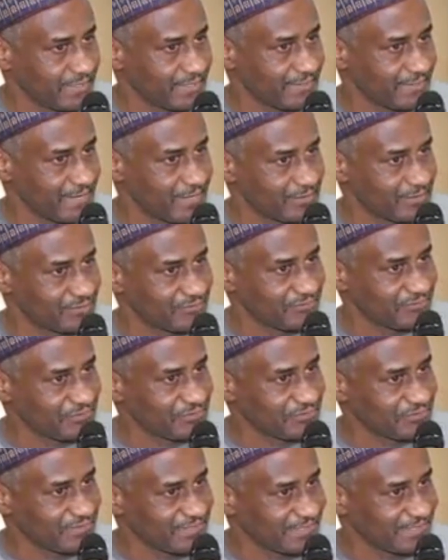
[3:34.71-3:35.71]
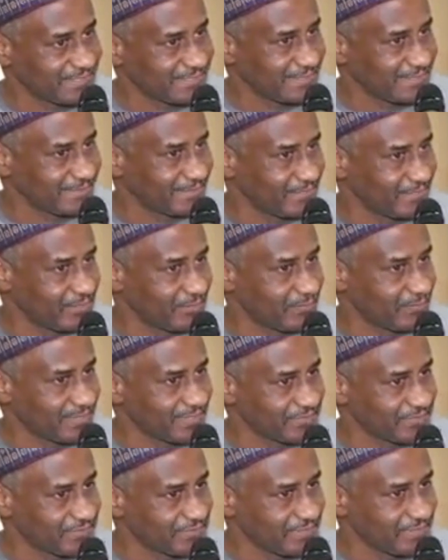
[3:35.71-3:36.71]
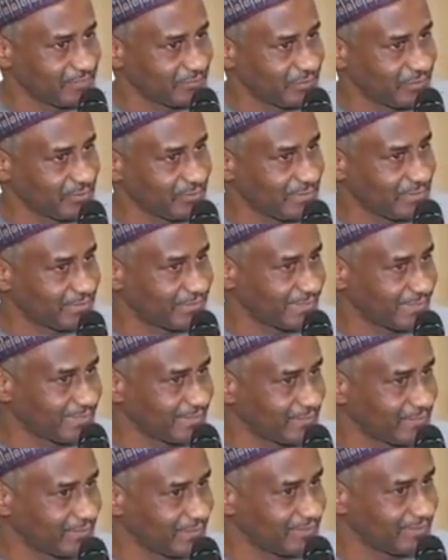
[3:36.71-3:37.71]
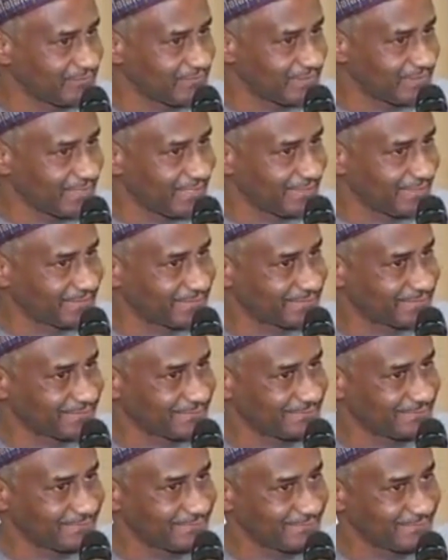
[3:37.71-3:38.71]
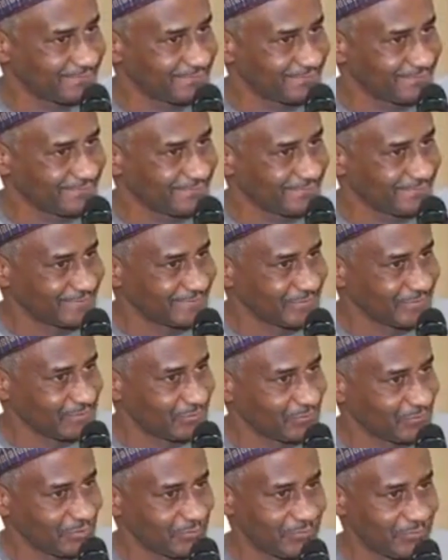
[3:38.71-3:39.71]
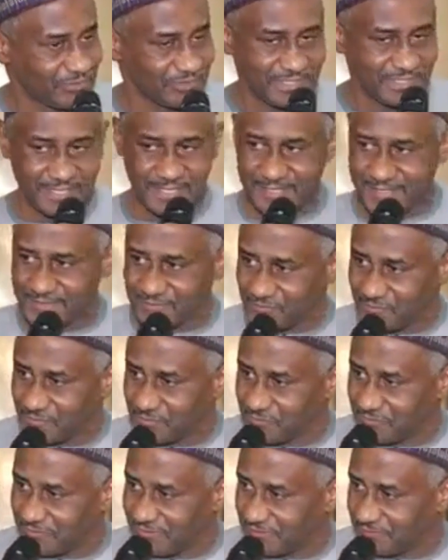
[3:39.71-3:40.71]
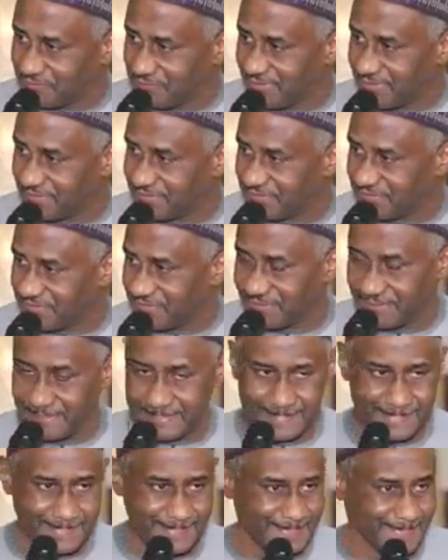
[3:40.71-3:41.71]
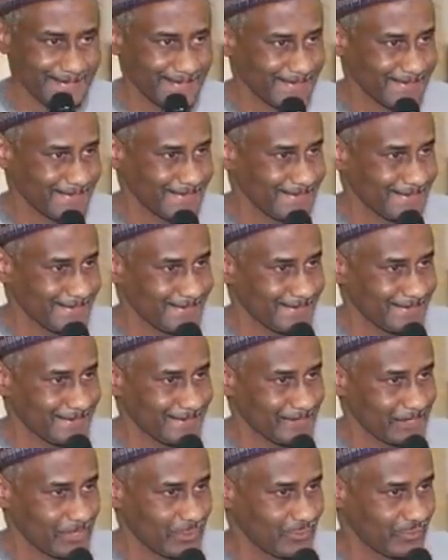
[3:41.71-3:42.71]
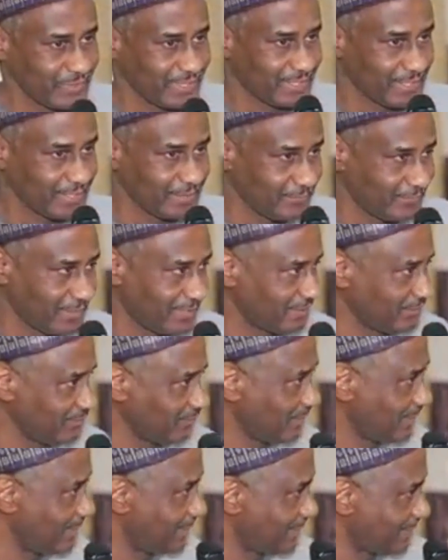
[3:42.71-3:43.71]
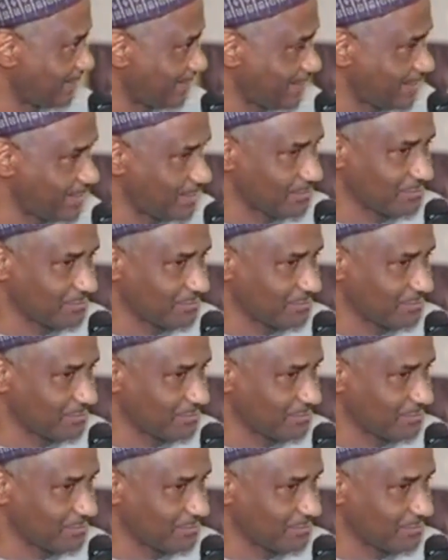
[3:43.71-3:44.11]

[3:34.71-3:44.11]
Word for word: When we got out of university in our part three, we were already on level eight. We bought cars when we were in part three. When we came out, you had a